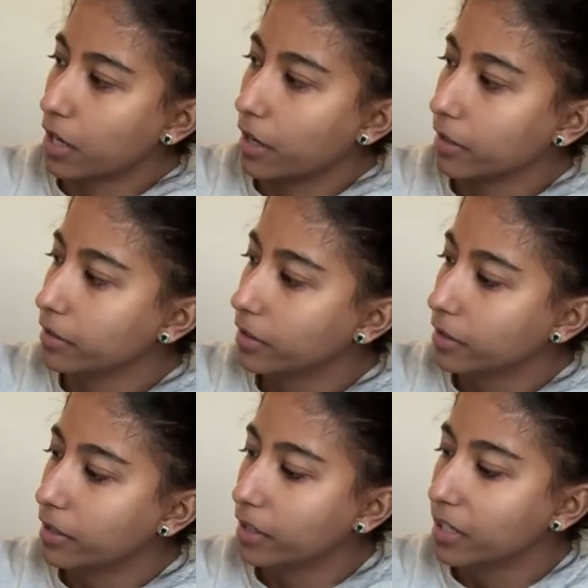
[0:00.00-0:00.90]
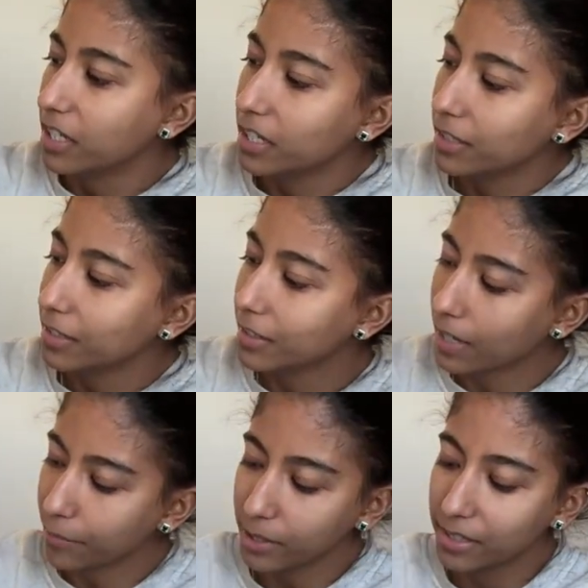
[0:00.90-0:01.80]
not...
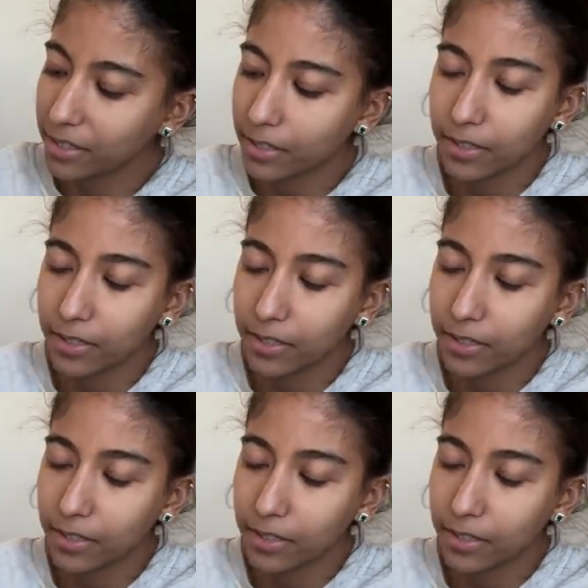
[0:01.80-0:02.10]
I mean,